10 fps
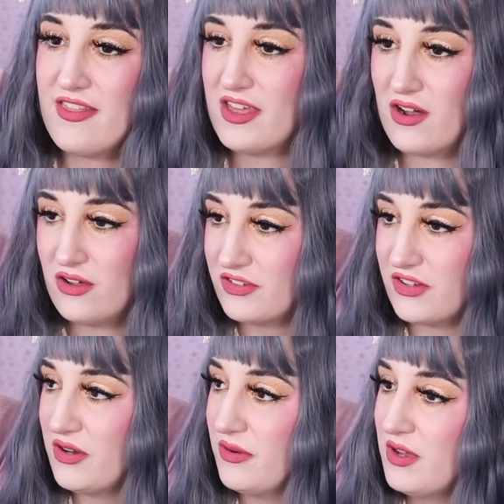and then
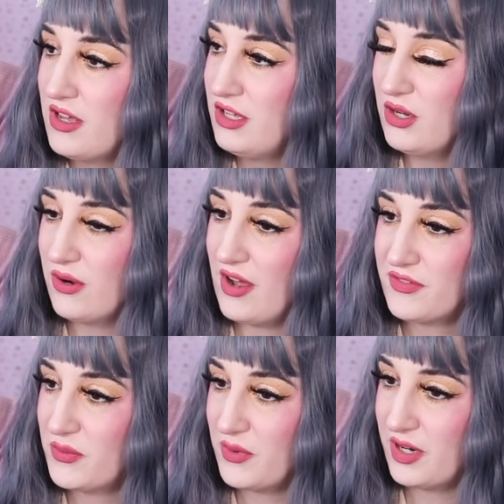also you don't
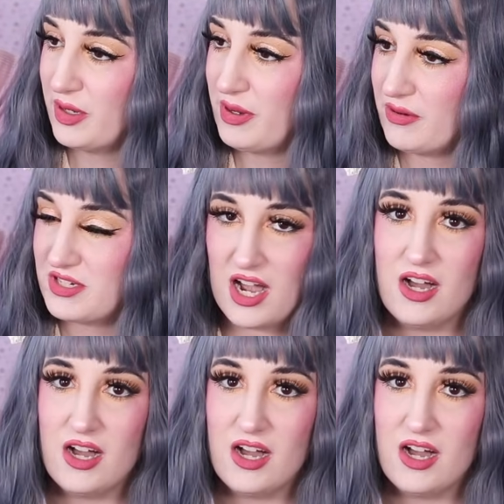have to worry about